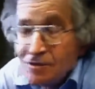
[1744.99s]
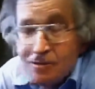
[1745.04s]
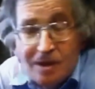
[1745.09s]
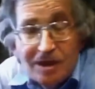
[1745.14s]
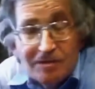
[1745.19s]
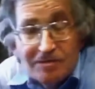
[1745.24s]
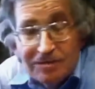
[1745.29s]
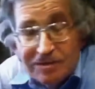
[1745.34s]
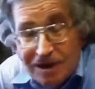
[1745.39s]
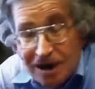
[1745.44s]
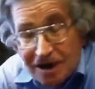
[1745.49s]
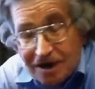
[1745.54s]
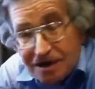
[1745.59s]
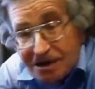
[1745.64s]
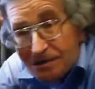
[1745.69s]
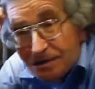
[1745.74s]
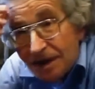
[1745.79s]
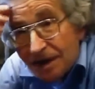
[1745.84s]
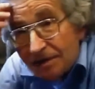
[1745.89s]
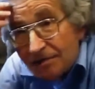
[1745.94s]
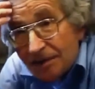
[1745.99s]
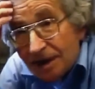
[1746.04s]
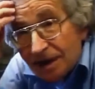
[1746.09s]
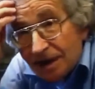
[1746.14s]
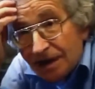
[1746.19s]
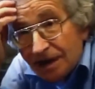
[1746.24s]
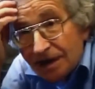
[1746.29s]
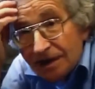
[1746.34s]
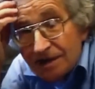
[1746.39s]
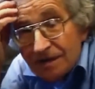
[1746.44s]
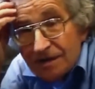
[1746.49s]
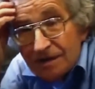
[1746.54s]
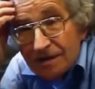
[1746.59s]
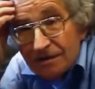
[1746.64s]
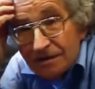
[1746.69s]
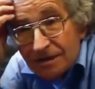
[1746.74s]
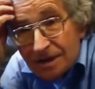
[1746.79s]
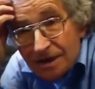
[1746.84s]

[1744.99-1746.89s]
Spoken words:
Nobel Prize winning biologist,